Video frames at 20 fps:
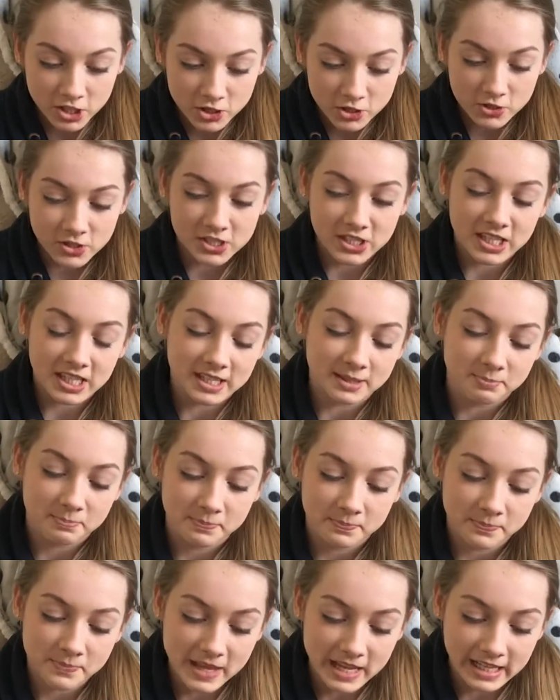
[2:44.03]
use this
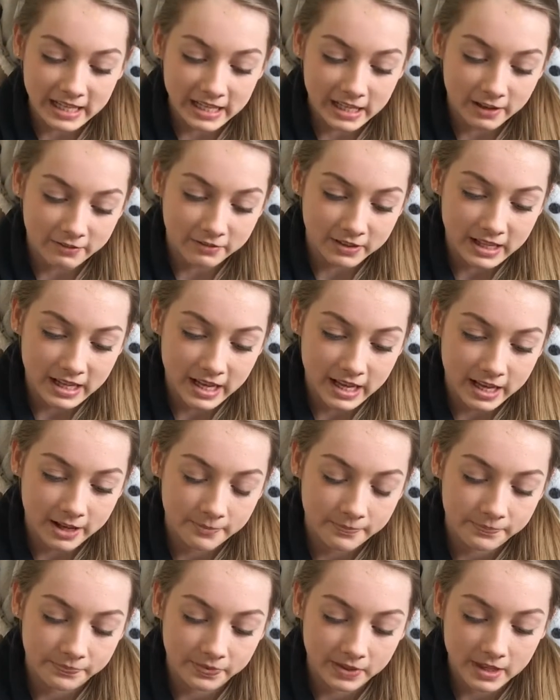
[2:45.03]
lovely
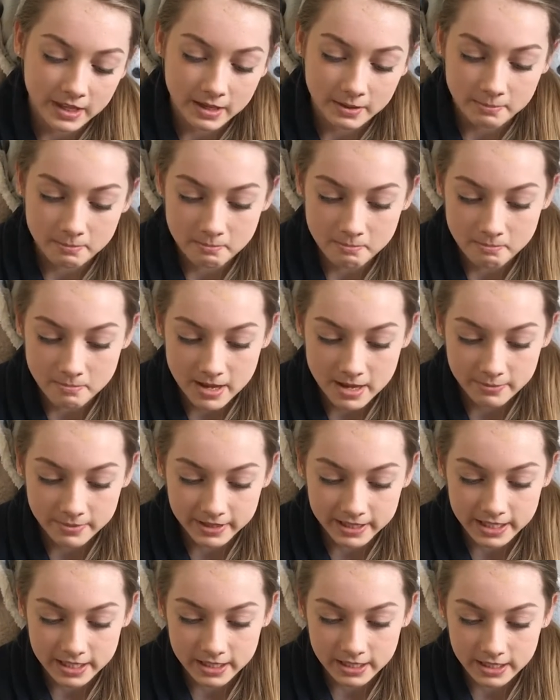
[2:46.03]

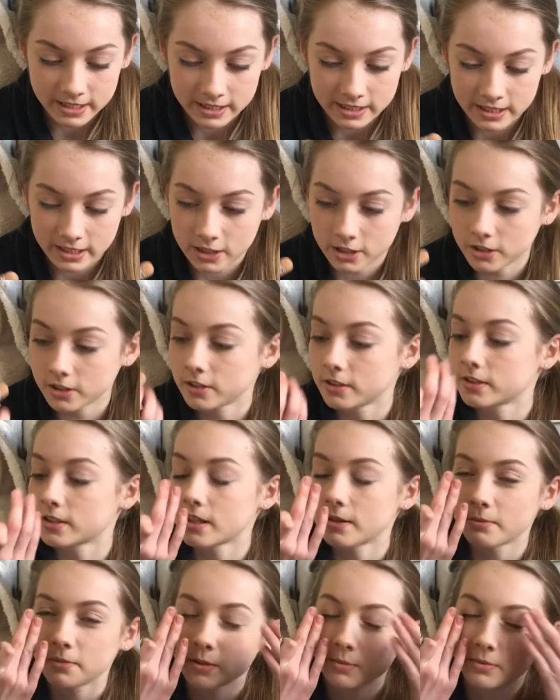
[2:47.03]
Maybelline concealer. Is that